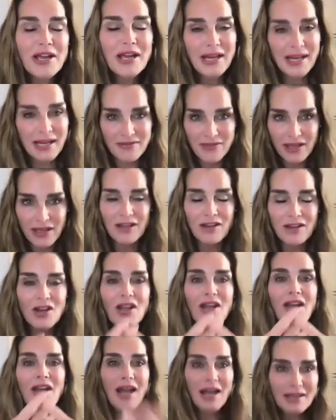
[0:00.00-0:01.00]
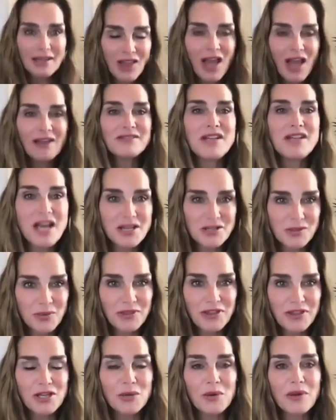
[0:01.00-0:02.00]
And then I locked eyes
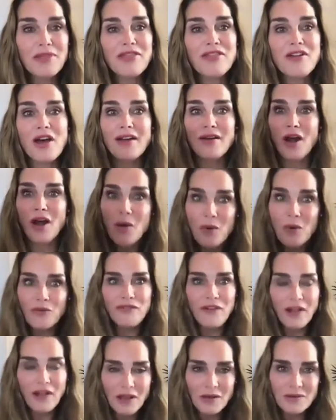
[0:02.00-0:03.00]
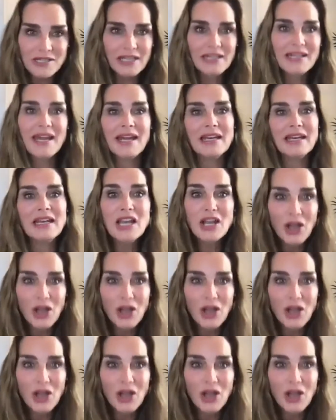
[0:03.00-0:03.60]
with you and thought, oh, fellow dickhead,